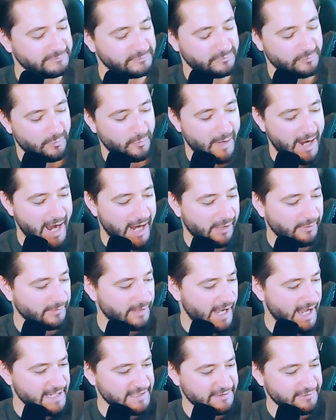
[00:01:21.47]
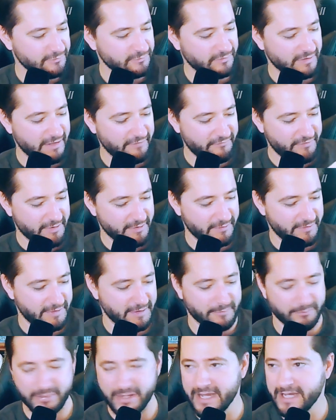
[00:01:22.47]
Wow, I do love
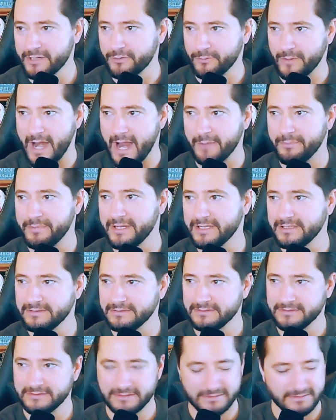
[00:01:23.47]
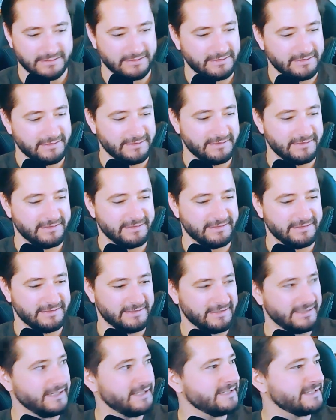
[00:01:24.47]
the pink wrapping.
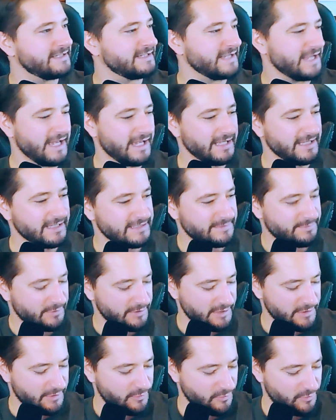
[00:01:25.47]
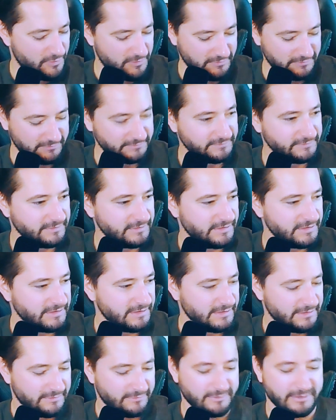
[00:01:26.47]
It's pretty cool.
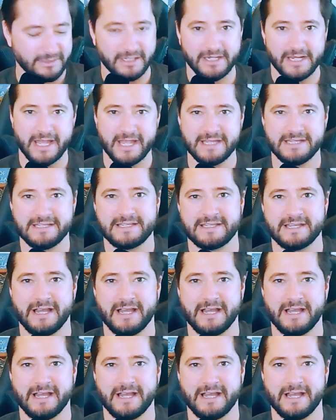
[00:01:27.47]
We're in a nice